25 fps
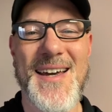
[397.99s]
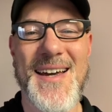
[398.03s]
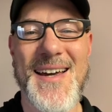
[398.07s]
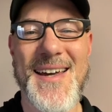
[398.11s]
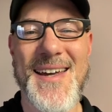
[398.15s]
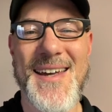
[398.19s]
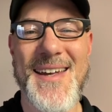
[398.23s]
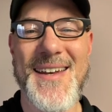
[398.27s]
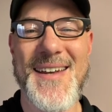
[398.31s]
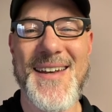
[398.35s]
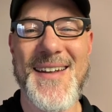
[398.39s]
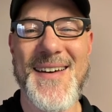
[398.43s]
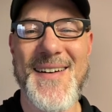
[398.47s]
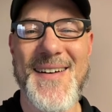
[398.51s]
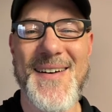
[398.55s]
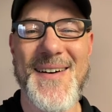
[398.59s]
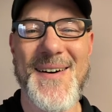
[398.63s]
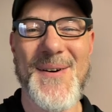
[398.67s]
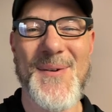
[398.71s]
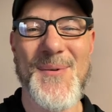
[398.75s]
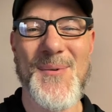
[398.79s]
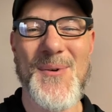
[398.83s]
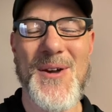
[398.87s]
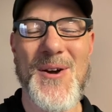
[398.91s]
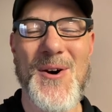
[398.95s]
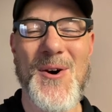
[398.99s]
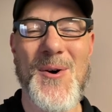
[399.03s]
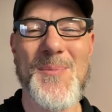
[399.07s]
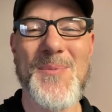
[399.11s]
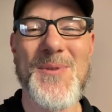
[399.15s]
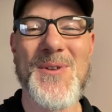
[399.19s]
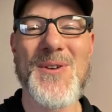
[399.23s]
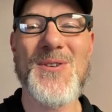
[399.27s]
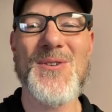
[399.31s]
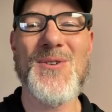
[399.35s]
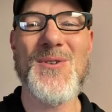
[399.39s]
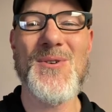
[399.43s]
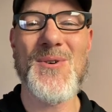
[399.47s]
And uh, we hope
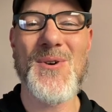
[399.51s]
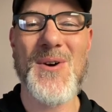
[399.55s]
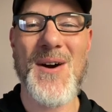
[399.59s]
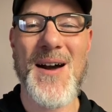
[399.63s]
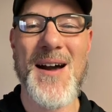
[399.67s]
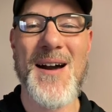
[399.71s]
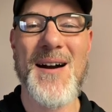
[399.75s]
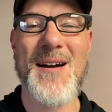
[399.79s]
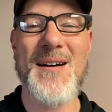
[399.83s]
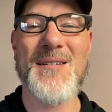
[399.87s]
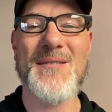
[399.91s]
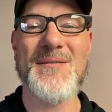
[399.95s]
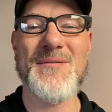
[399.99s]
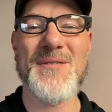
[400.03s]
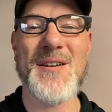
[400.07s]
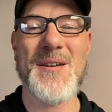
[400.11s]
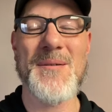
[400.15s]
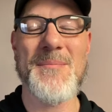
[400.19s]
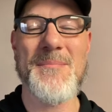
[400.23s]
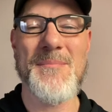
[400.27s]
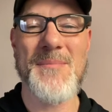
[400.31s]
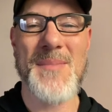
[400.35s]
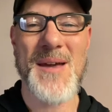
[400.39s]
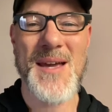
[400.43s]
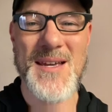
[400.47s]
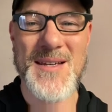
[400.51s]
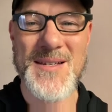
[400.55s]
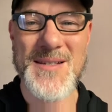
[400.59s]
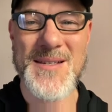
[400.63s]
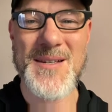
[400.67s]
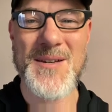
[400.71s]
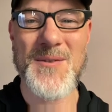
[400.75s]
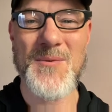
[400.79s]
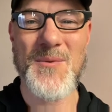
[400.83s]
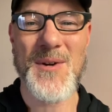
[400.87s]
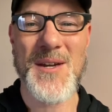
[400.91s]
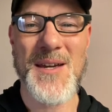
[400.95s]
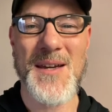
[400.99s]
that you have an
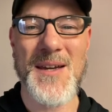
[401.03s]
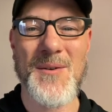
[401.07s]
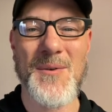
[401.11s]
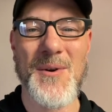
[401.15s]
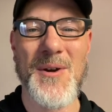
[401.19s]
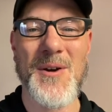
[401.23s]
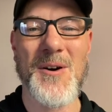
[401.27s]
amazing week.